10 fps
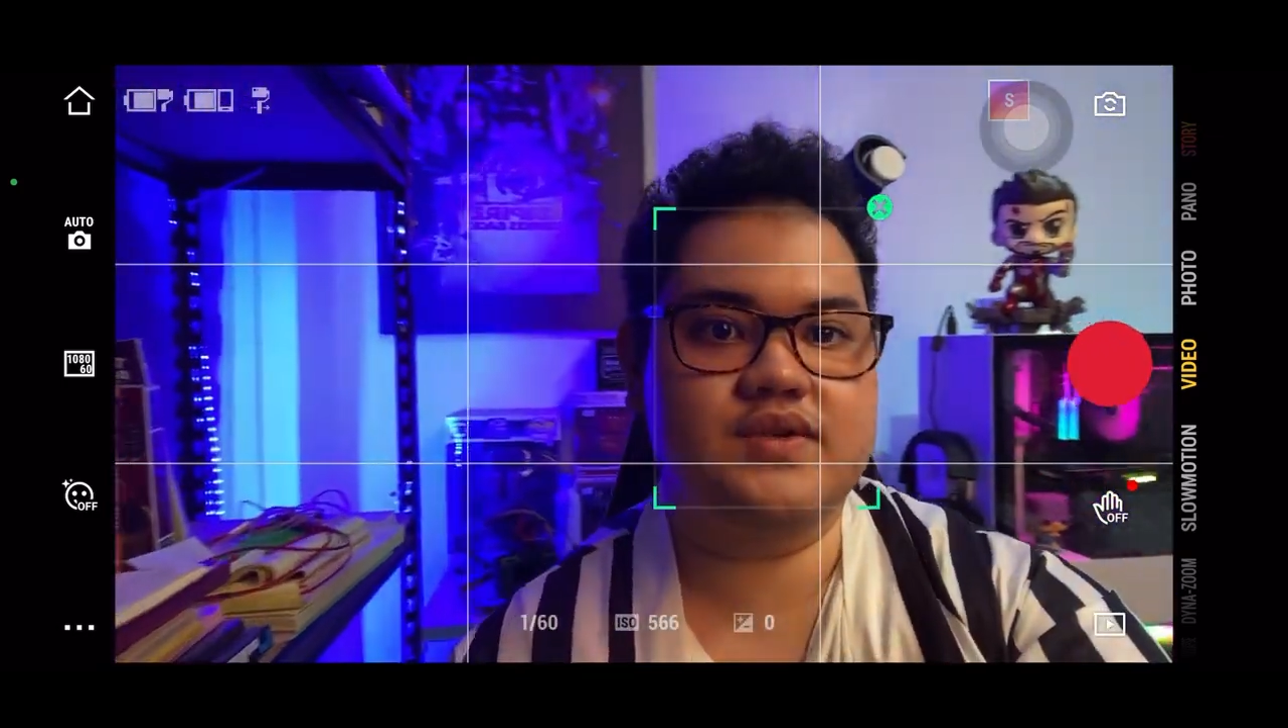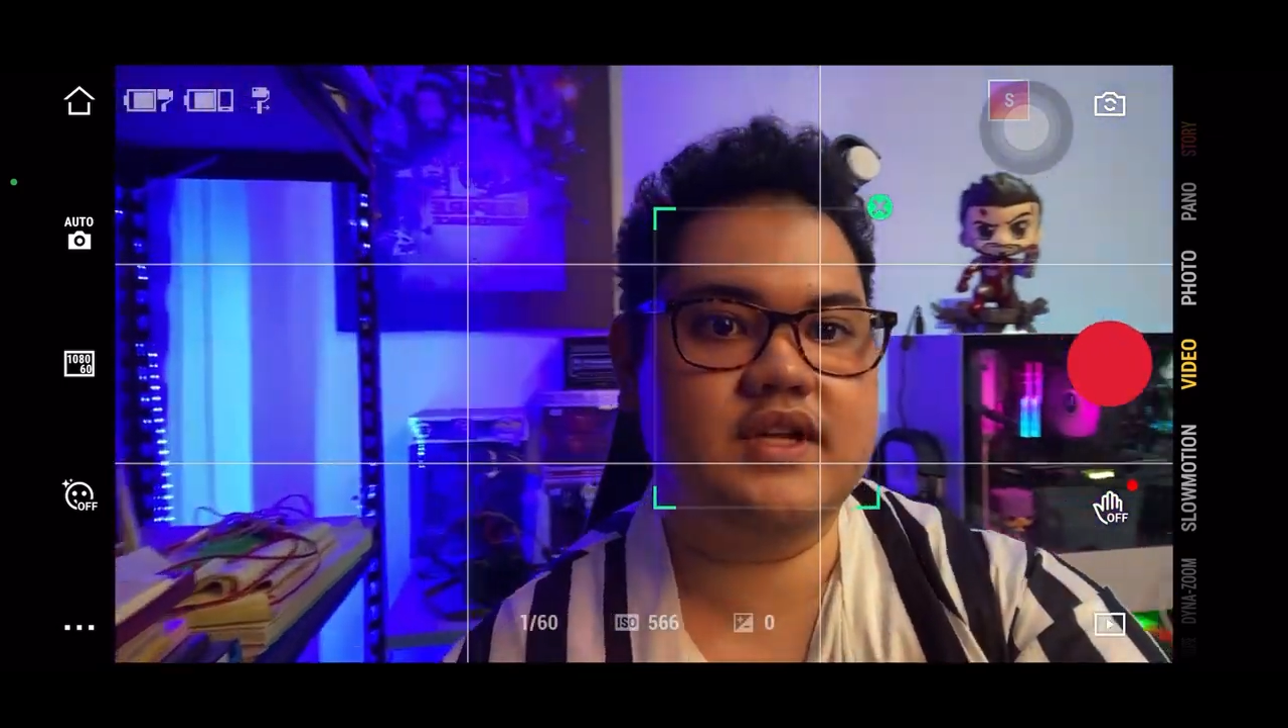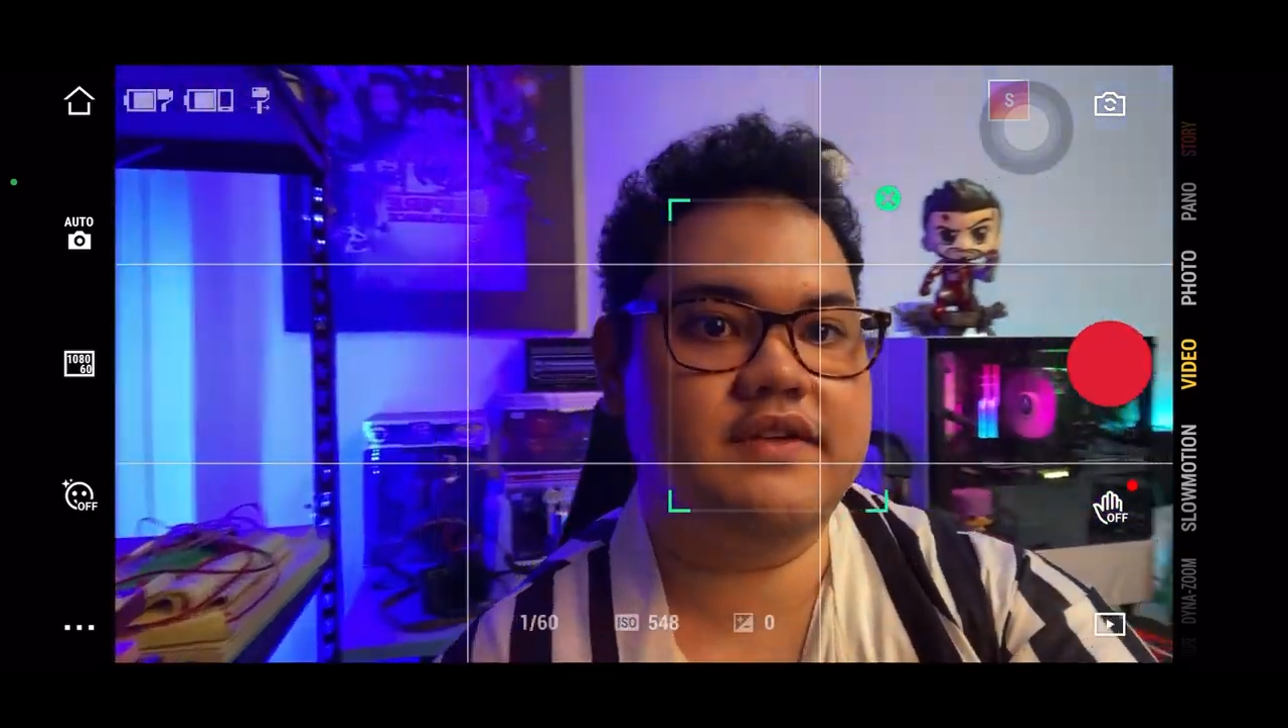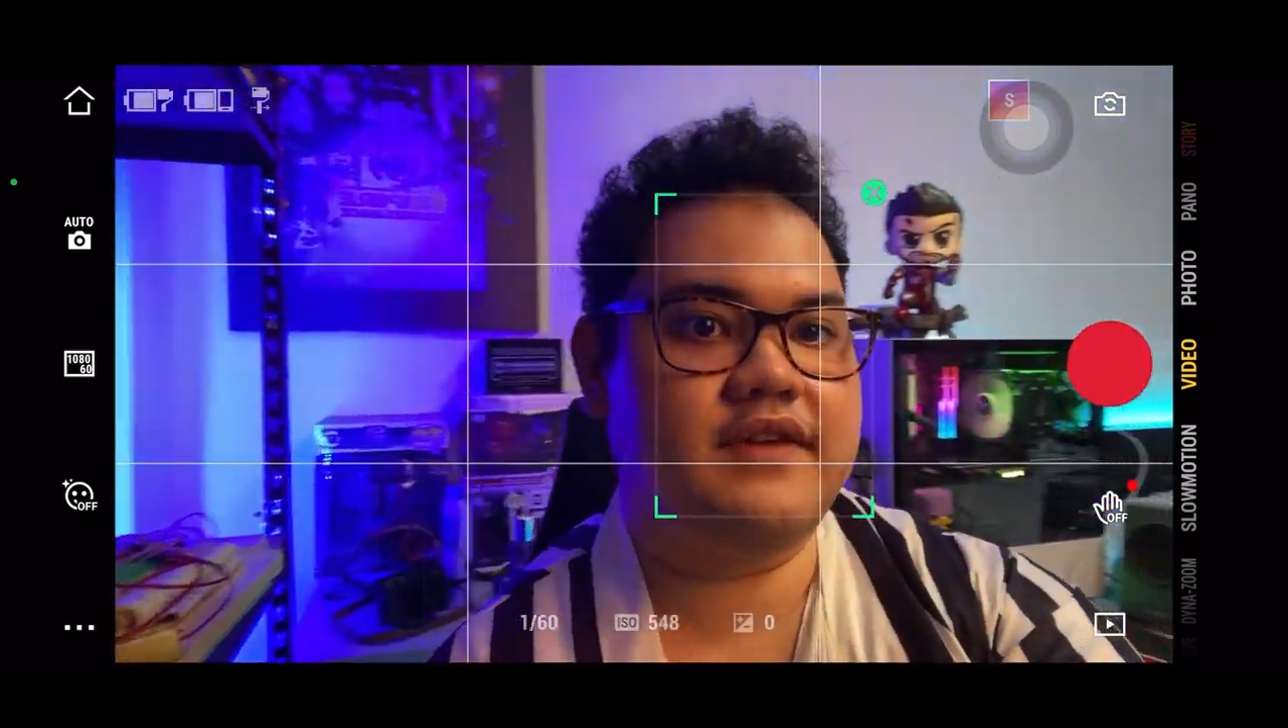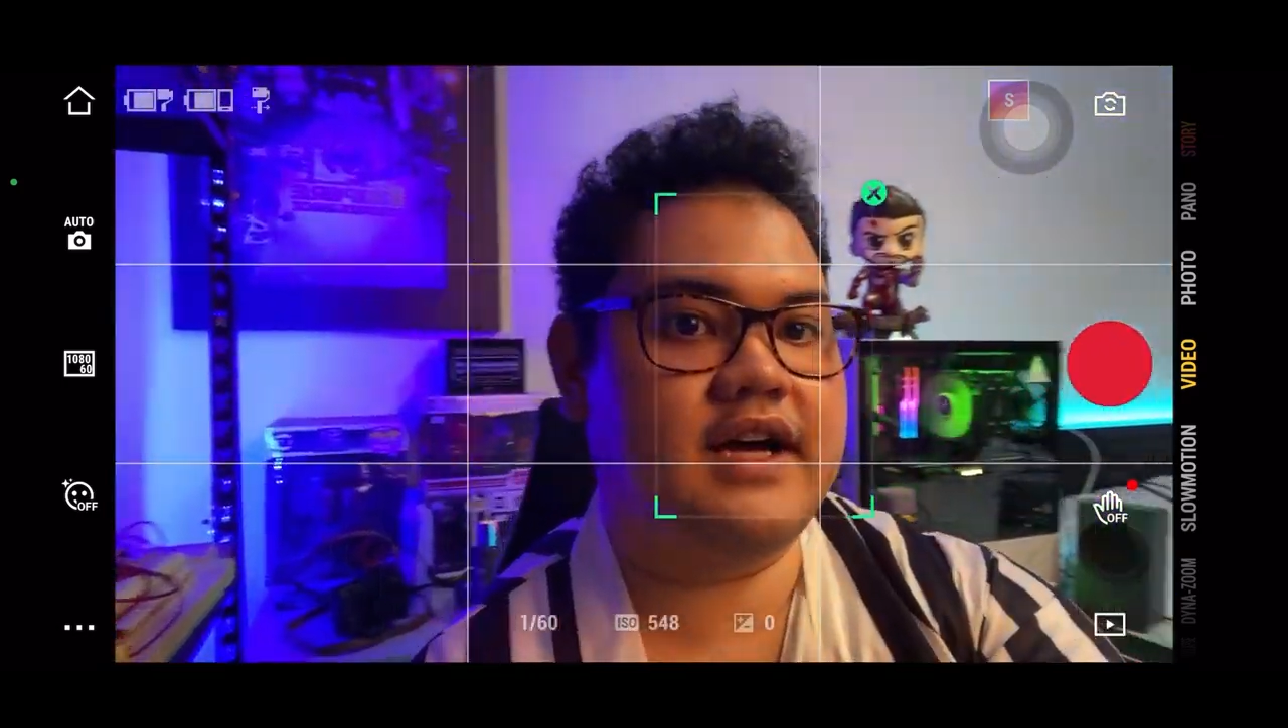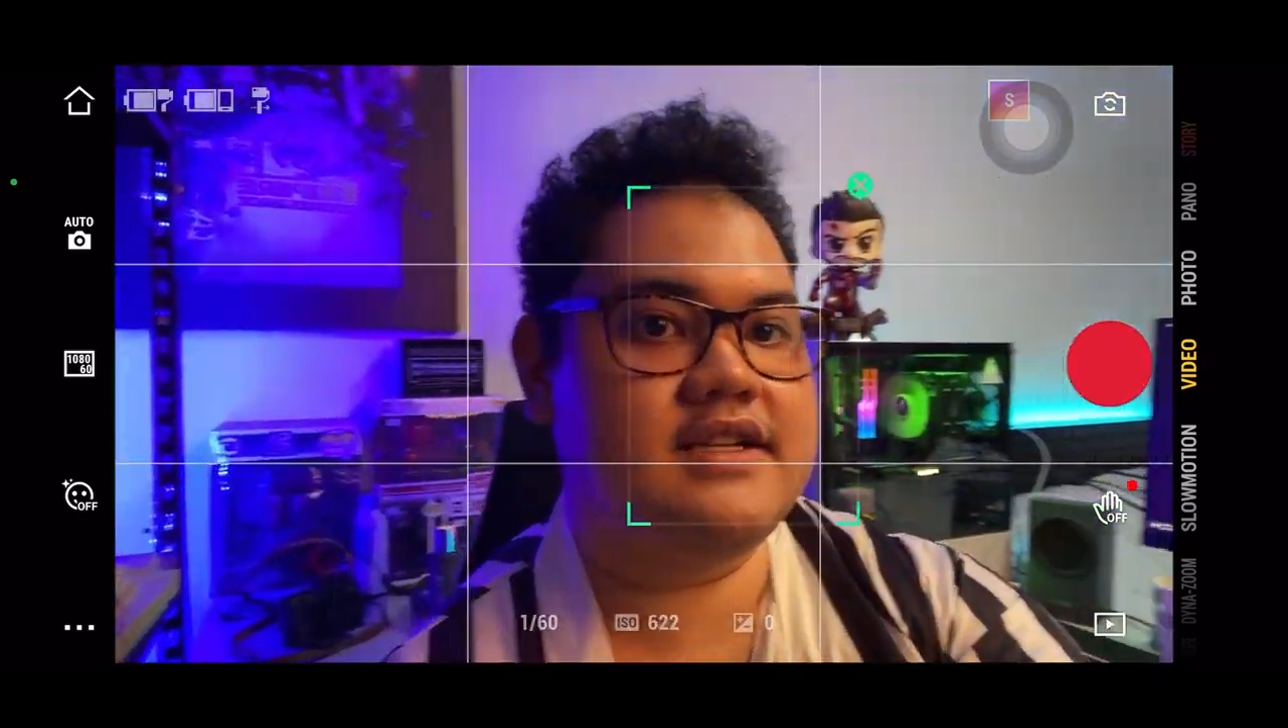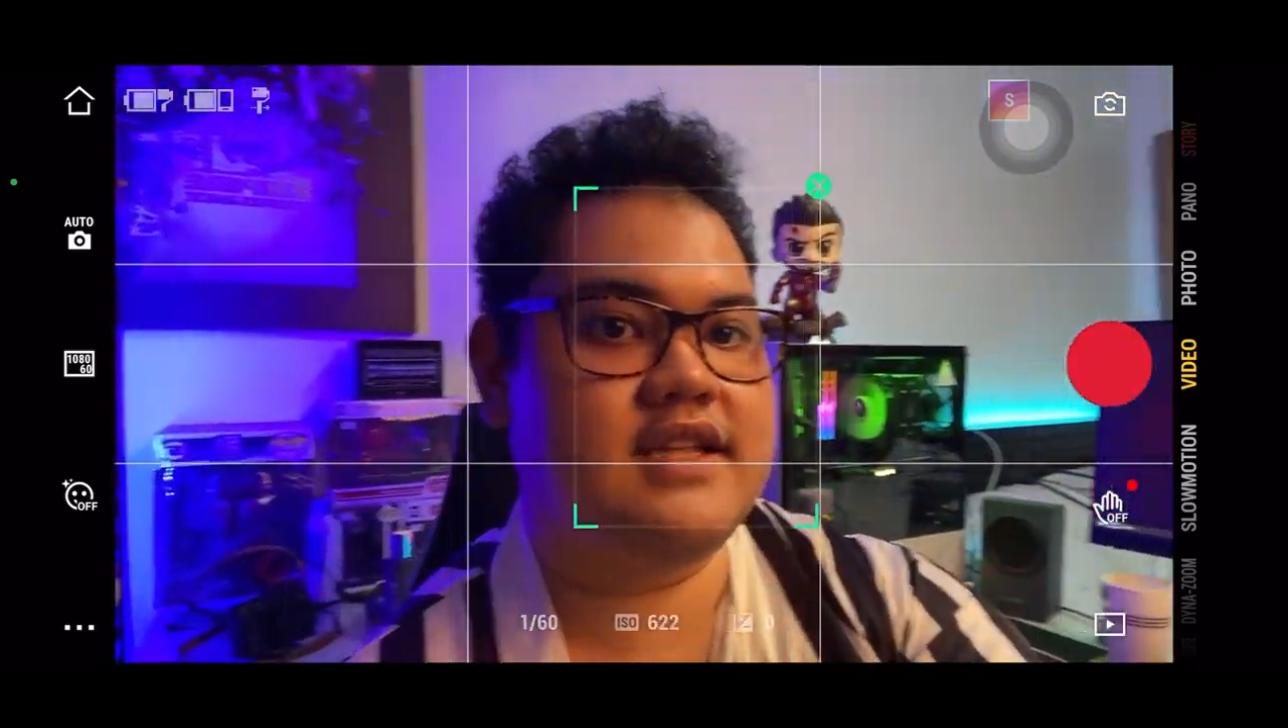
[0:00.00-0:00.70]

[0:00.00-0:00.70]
really fast,